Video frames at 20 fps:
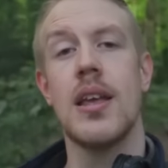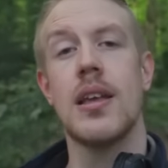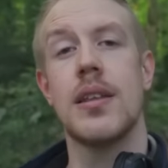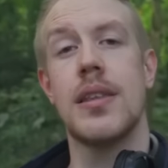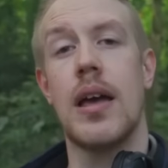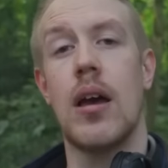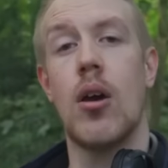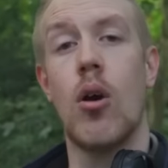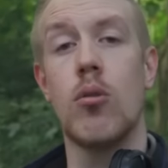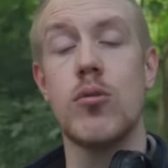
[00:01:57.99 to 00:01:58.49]

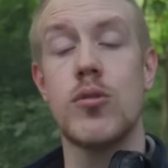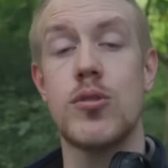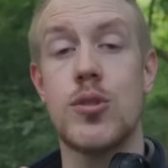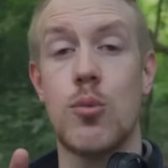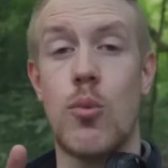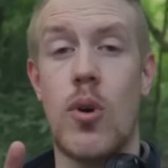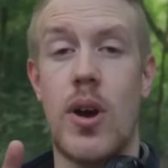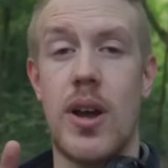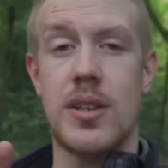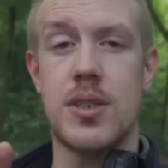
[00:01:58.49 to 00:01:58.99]
that
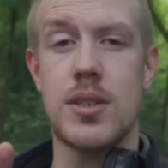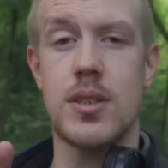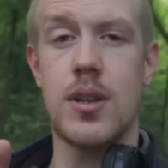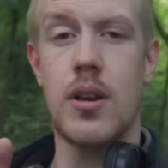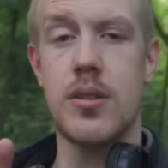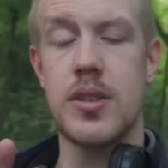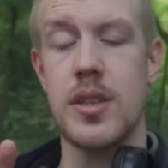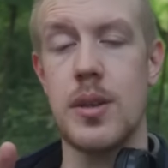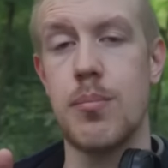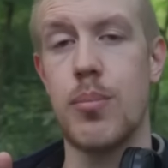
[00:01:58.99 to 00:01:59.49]
ultra-wide
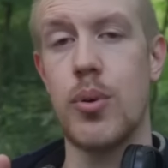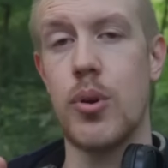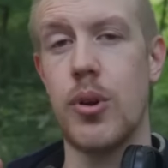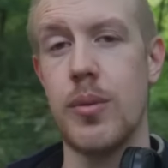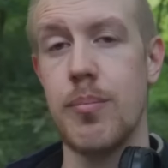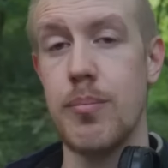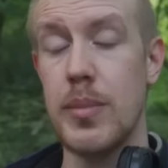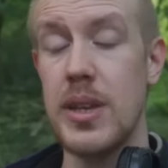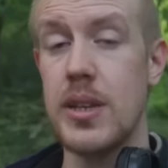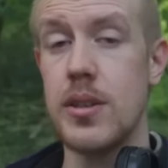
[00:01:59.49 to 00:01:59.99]
starting
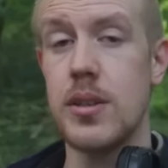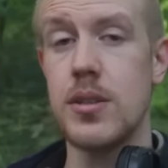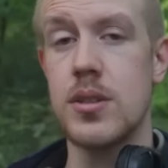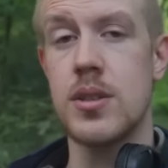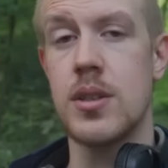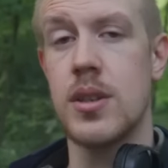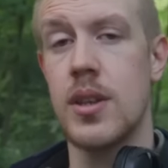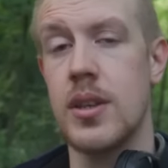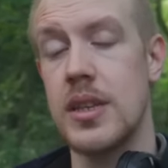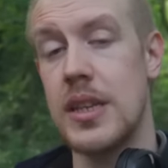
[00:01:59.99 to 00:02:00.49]
point
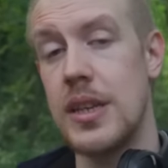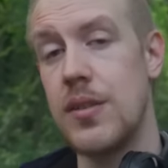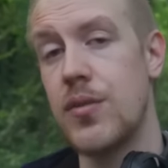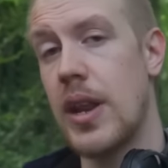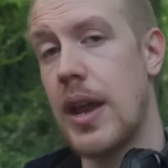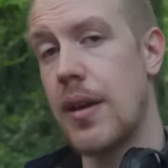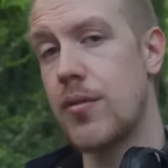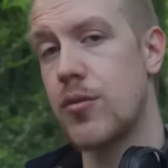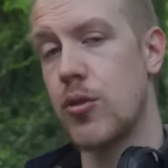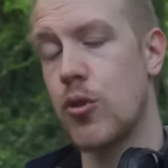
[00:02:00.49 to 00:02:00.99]
means even
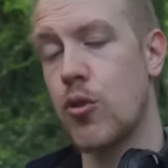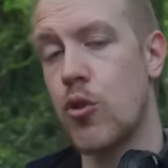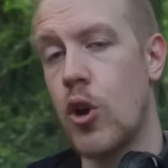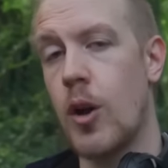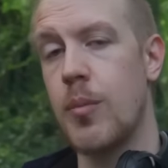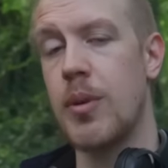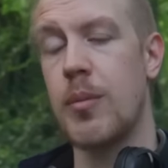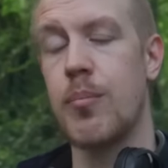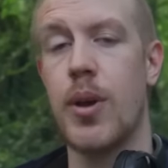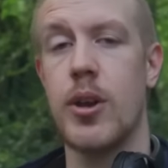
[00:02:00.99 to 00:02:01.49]
after a
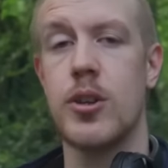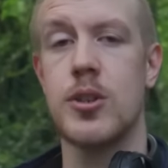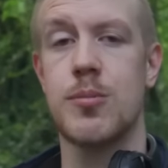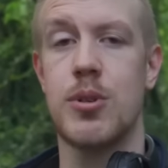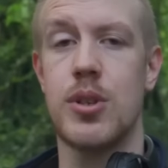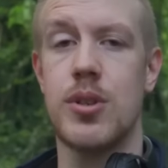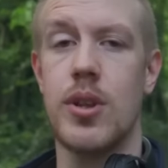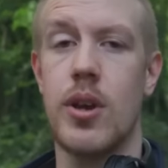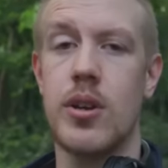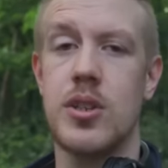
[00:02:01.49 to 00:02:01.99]
crop in
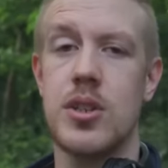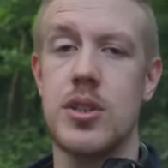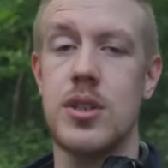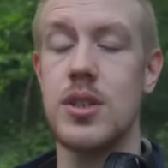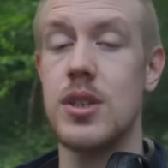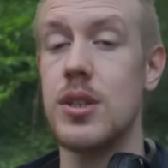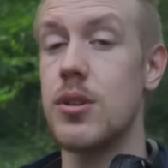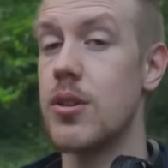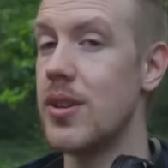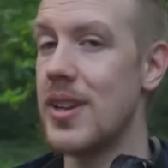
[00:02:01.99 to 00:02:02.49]
post-production
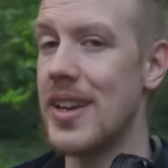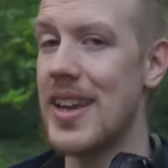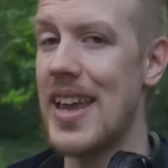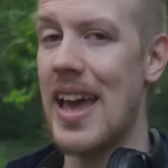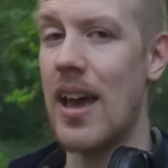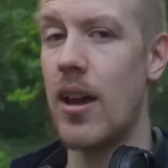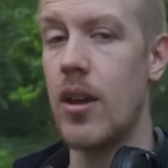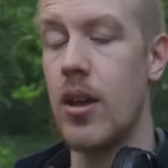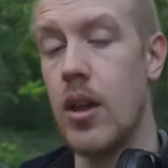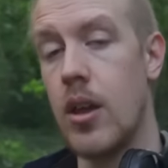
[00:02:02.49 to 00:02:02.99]
you can
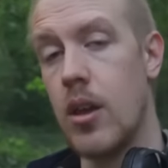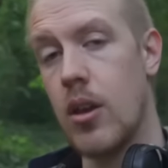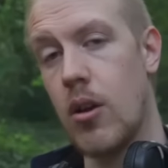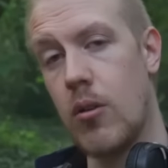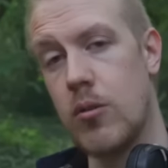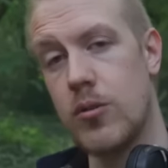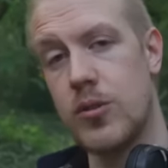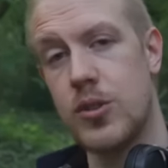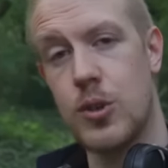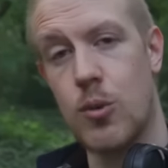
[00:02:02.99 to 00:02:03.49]
get
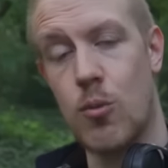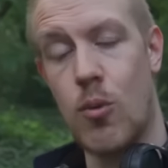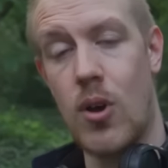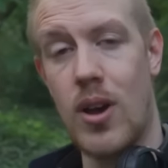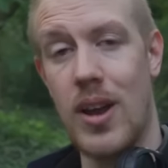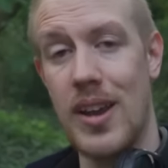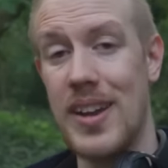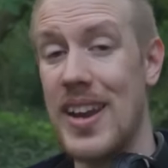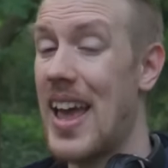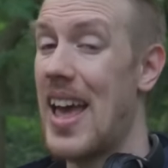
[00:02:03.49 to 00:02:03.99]

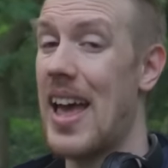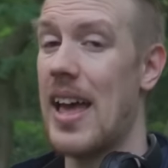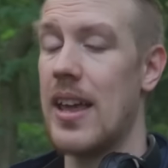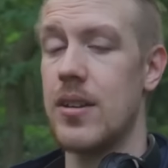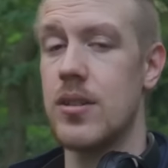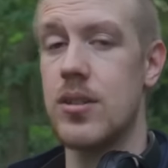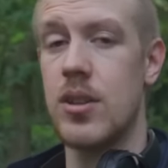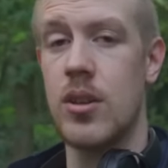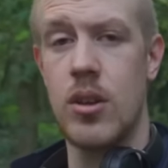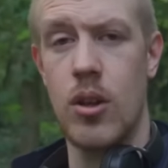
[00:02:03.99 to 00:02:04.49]
ultra-wide
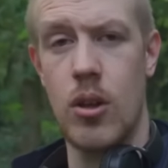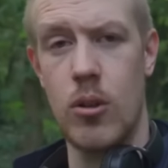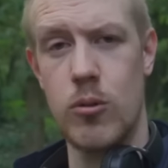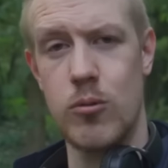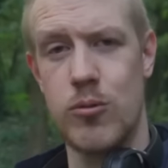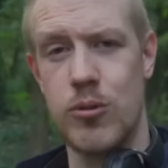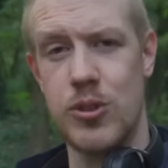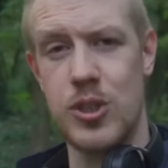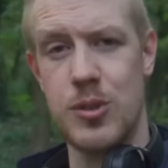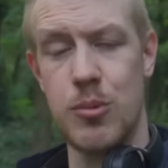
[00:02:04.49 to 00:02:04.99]
and
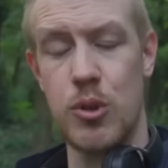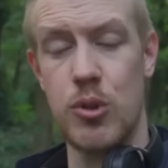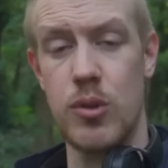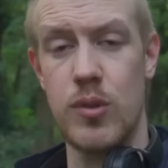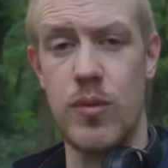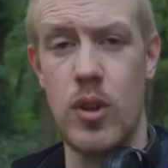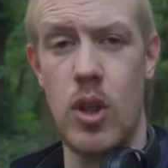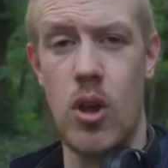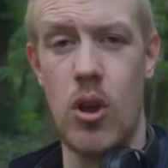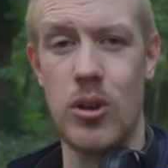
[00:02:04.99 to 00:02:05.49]
ultra-smooth
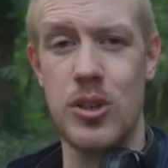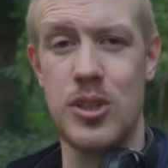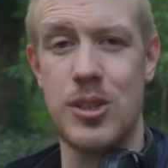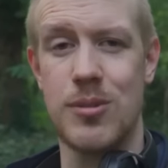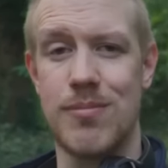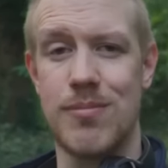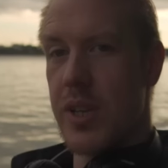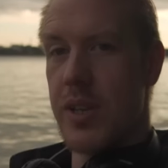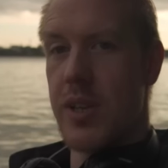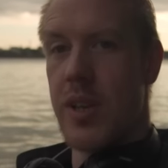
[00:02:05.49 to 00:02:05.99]
vlogs.
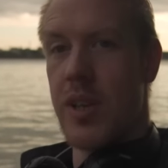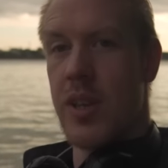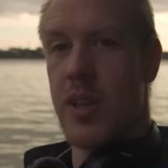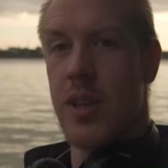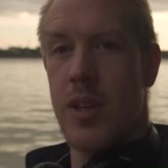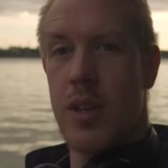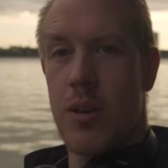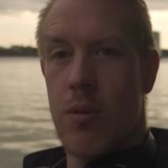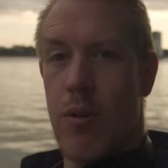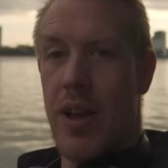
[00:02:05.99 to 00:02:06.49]

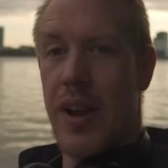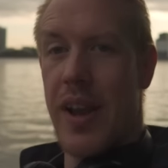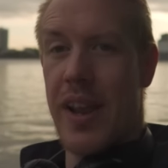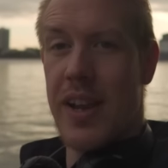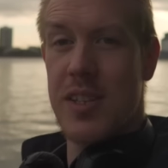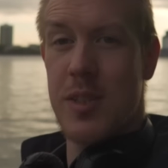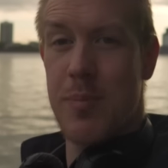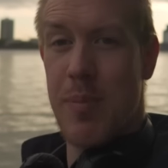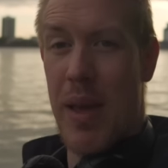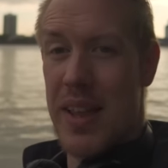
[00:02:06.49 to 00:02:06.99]
And most
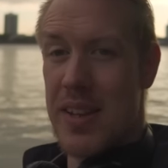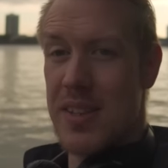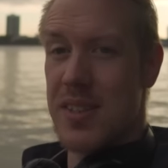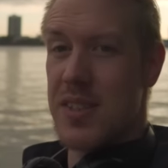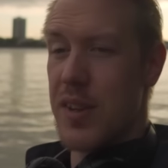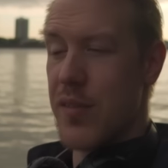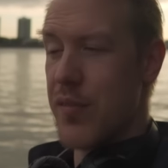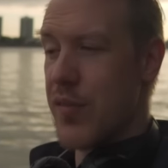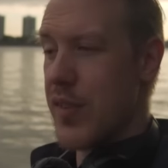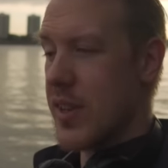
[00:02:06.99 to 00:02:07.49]
of those
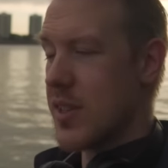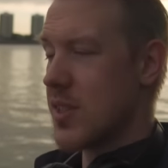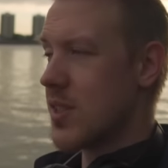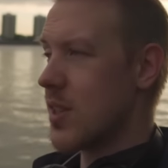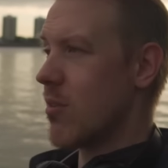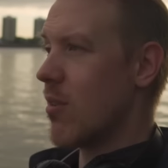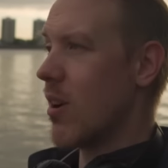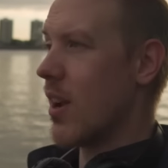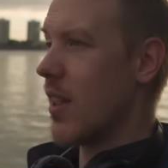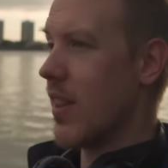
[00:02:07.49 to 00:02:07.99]
advantages
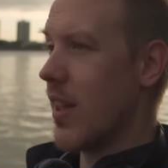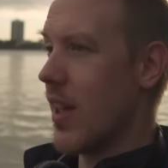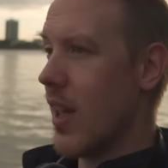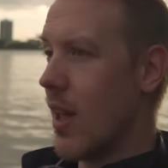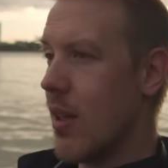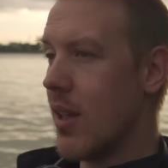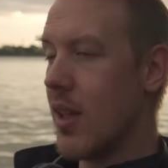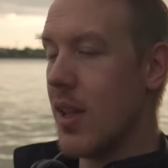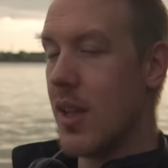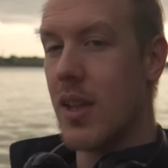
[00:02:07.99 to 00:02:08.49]
are
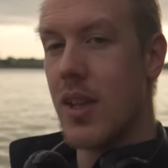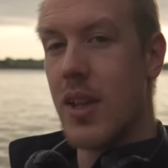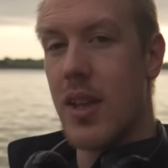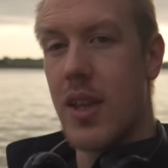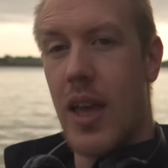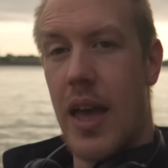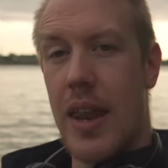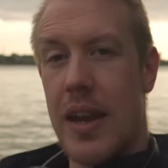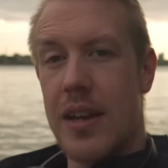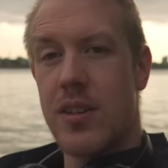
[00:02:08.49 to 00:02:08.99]
also
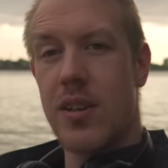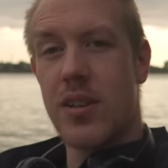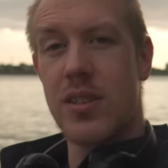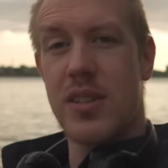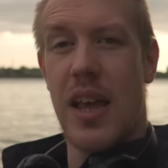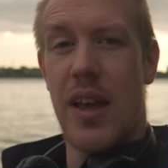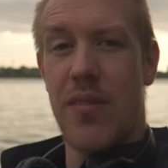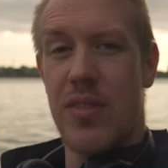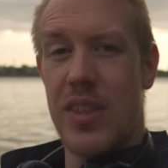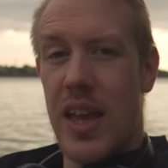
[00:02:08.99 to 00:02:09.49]
true if you're
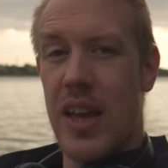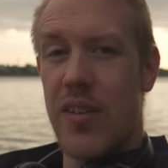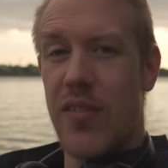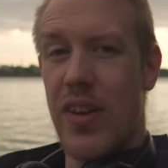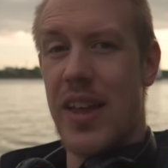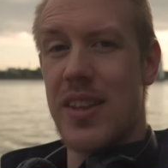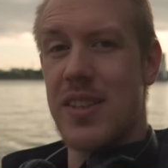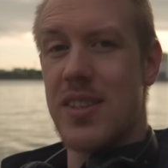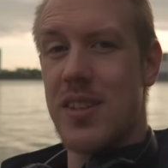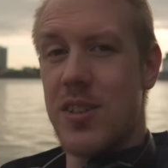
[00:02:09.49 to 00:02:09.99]
using a
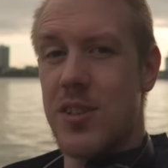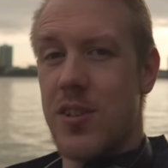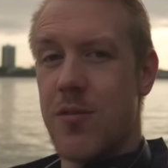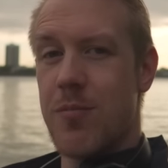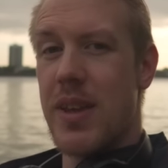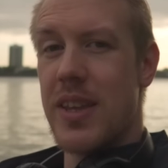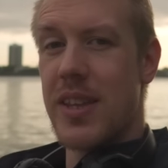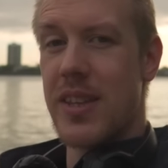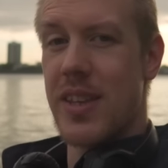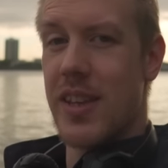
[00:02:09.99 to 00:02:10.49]
gimbal.
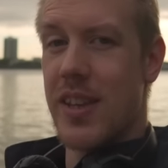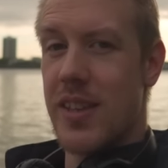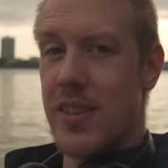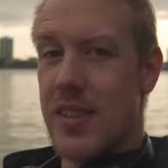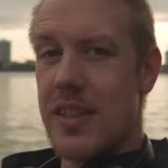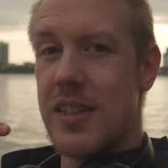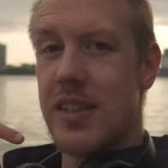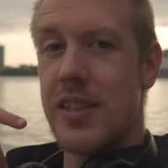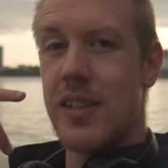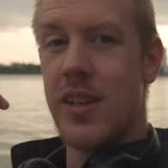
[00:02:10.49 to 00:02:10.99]
We will
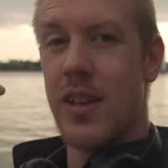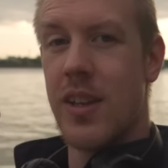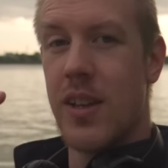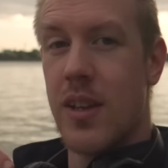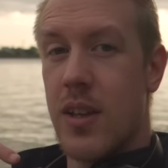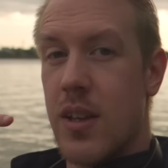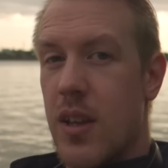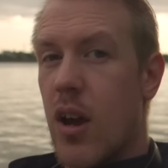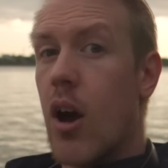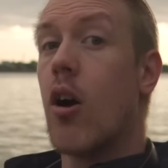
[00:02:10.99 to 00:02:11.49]
talk
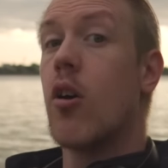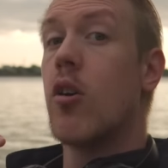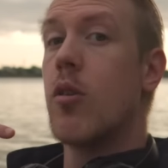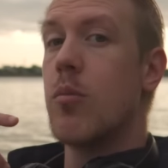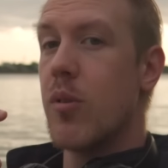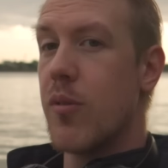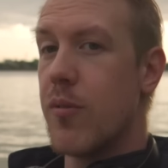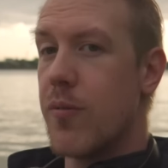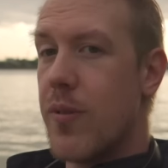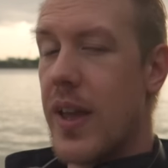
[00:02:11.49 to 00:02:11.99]
more about
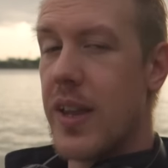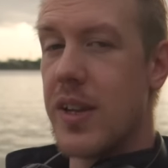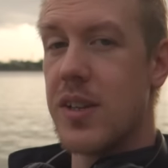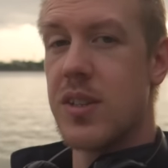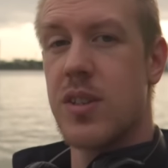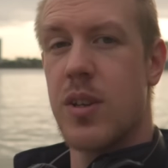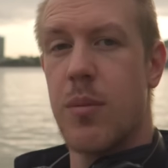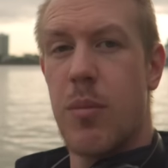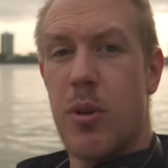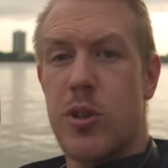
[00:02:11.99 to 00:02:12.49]
design
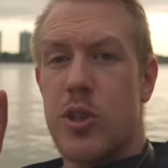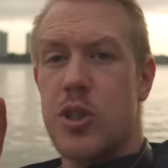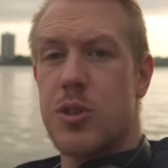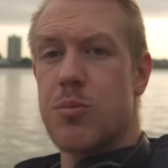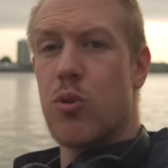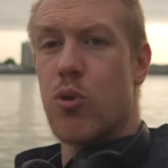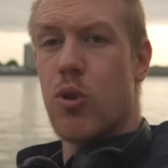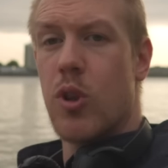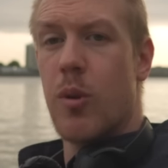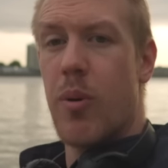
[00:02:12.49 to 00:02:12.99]
later,
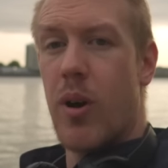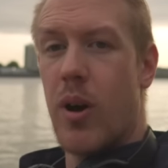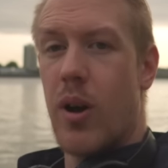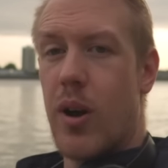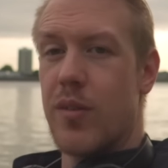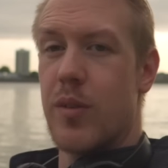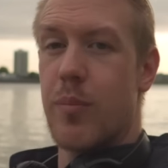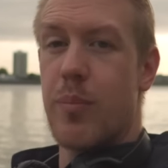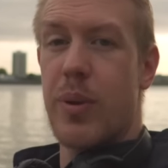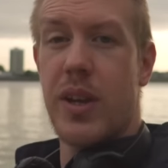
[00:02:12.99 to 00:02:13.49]
but the
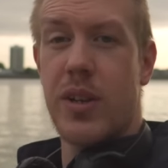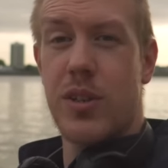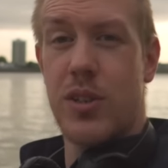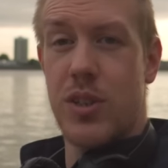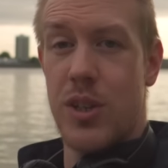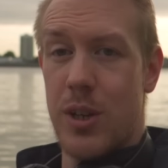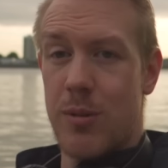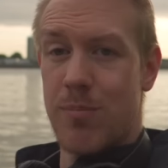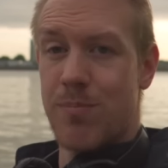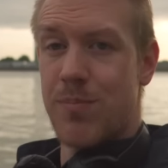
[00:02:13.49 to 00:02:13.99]
lens
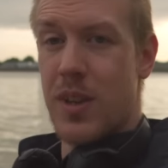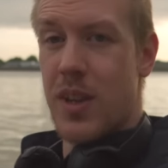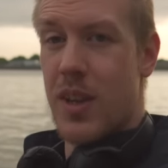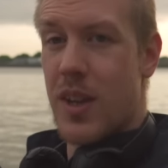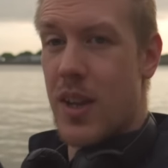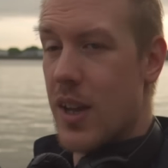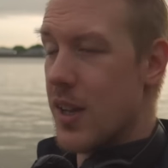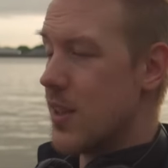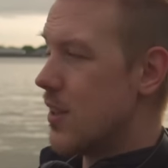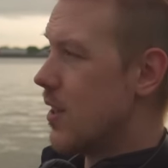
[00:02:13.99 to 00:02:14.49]
is
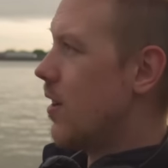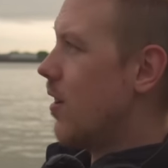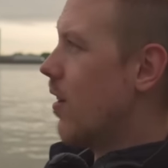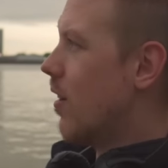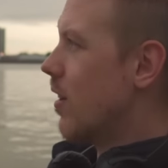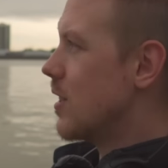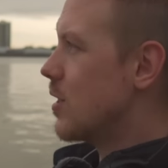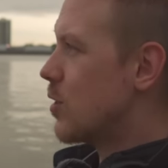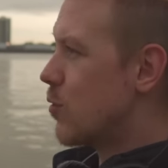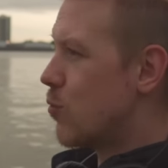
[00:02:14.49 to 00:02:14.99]
light and
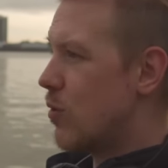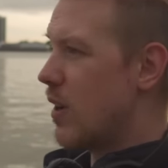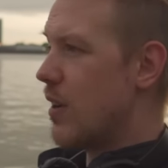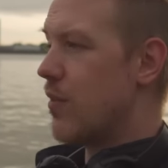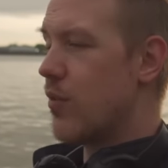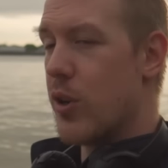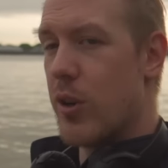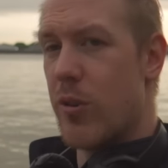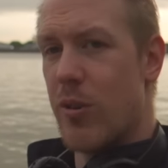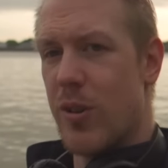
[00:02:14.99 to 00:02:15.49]
compact
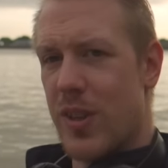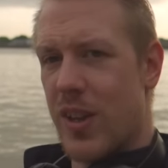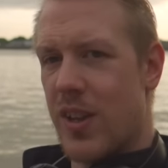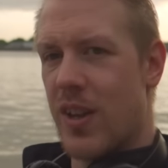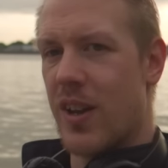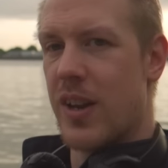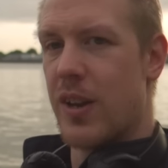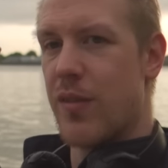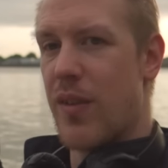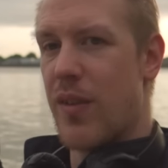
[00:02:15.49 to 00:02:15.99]
enough to easily